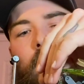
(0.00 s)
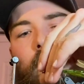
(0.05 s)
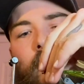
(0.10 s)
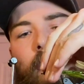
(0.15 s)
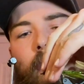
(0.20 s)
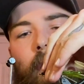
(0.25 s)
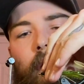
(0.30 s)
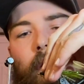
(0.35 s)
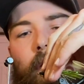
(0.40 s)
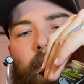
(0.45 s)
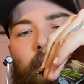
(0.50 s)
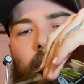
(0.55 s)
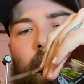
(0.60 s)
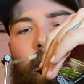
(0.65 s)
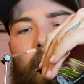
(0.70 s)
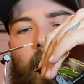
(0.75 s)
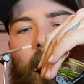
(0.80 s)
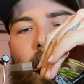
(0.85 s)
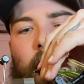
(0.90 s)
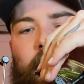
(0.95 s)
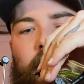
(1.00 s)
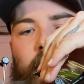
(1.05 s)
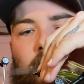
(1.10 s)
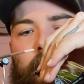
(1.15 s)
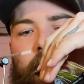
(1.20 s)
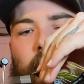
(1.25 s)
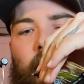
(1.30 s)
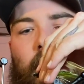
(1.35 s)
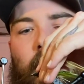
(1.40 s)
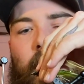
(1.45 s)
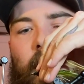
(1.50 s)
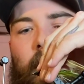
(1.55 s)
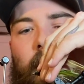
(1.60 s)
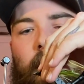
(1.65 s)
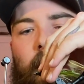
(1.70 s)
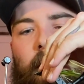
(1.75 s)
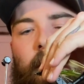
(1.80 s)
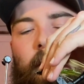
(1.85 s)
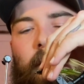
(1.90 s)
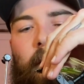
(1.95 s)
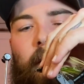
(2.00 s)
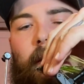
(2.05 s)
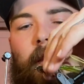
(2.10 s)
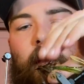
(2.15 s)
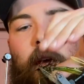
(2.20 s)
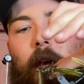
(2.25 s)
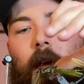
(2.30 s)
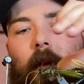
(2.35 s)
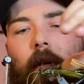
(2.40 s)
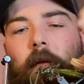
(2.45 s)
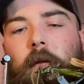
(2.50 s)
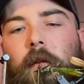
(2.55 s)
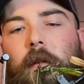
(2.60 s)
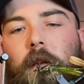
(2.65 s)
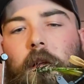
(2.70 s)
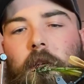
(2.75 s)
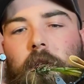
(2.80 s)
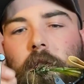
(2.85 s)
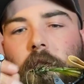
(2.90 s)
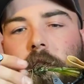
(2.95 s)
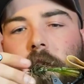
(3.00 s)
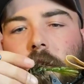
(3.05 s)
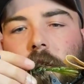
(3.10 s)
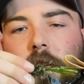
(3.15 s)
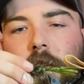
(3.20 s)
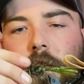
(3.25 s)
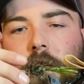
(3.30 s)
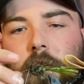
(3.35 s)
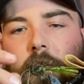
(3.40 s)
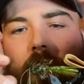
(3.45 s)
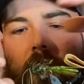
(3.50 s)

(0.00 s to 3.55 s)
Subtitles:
Then 2 wraps in front, then get your tension.